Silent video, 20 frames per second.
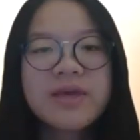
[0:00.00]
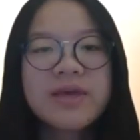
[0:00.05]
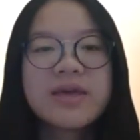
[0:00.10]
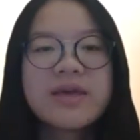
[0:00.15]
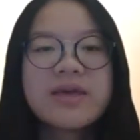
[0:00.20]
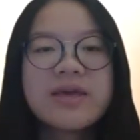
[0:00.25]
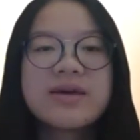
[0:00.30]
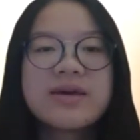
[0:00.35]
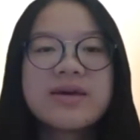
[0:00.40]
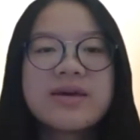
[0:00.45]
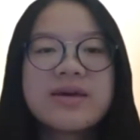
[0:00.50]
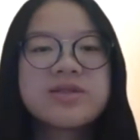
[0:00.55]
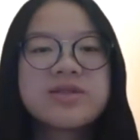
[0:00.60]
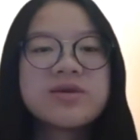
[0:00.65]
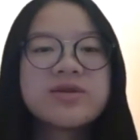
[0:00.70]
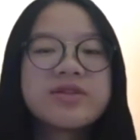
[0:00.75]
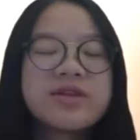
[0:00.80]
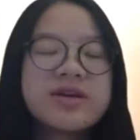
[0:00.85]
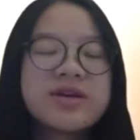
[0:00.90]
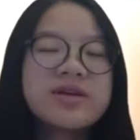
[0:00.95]
Yeah,
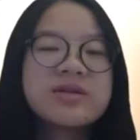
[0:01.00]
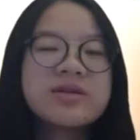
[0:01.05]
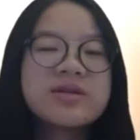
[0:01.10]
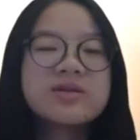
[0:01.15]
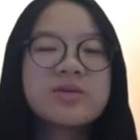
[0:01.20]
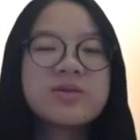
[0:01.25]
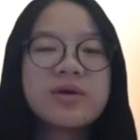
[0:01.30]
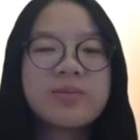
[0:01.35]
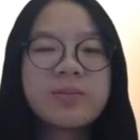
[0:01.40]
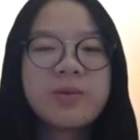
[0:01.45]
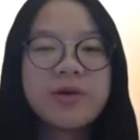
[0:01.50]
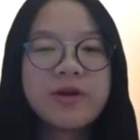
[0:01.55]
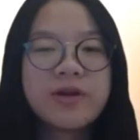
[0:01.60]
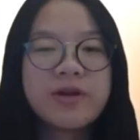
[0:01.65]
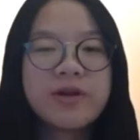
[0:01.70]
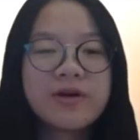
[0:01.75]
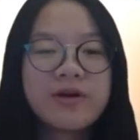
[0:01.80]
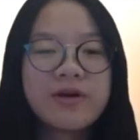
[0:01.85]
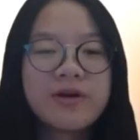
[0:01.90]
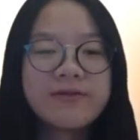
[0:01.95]
so there's one
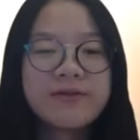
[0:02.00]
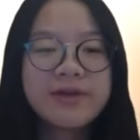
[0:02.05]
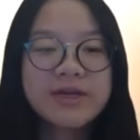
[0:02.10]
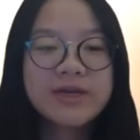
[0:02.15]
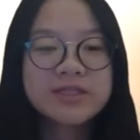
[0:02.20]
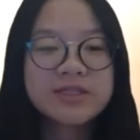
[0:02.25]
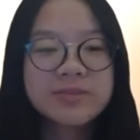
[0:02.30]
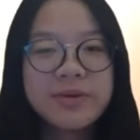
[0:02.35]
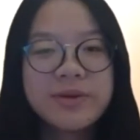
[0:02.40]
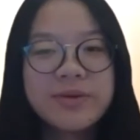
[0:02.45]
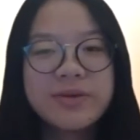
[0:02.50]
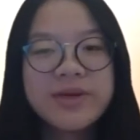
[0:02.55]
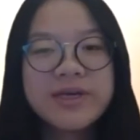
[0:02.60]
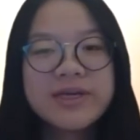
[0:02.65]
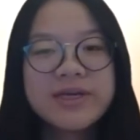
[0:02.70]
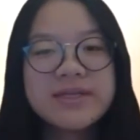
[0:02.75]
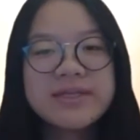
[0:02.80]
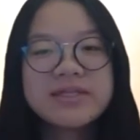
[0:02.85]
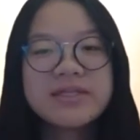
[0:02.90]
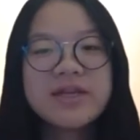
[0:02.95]
point of experience